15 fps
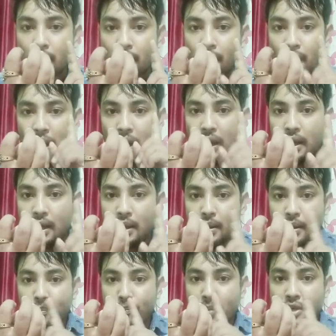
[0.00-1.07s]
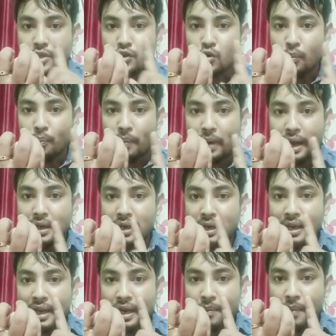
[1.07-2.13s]
the mushroom plant
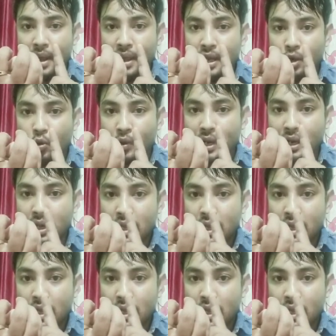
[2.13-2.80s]
nearby, it will